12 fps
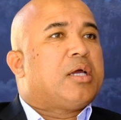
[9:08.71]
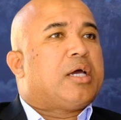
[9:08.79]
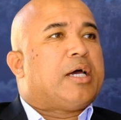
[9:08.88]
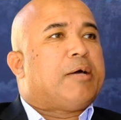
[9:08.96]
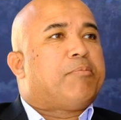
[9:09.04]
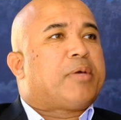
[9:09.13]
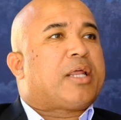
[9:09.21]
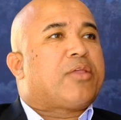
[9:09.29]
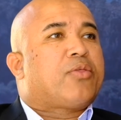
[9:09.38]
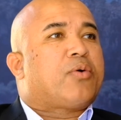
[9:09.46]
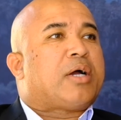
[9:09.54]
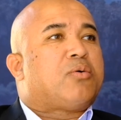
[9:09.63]

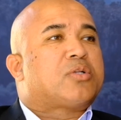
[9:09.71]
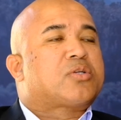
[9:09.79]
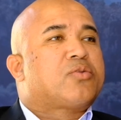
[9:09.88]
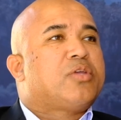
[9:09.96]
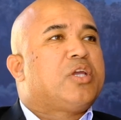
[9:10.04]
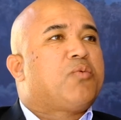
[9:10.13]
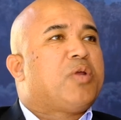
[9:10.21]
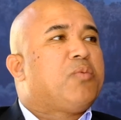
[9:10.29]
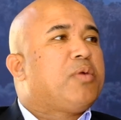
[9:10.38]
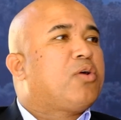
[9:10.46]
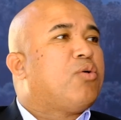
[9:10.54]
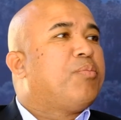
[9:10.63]
But I also think when
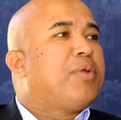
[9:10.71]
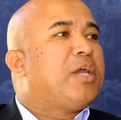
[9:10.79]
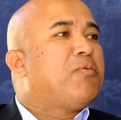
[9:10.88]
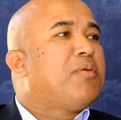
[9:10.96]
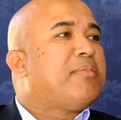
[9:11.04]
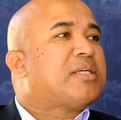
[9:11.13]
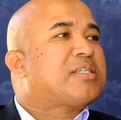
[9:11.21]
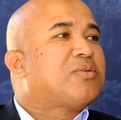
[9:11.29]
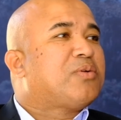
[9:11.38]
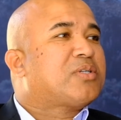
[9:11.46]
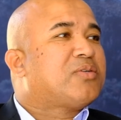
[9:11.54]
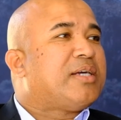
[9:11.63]
we compare, we must
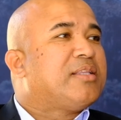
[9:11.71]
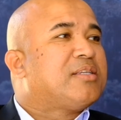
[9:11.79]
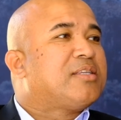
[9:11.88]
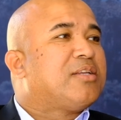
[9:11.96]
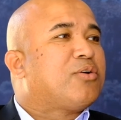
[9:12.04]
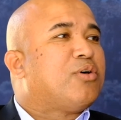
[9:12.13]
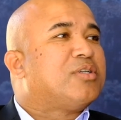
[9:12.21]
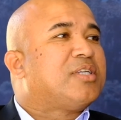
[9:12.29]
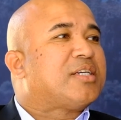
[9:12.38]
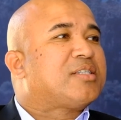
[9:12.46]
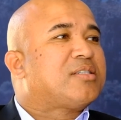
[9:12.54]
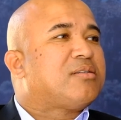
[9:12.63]
also understand
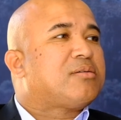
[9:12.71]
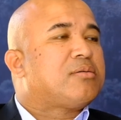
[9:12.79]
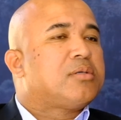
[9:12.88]
context.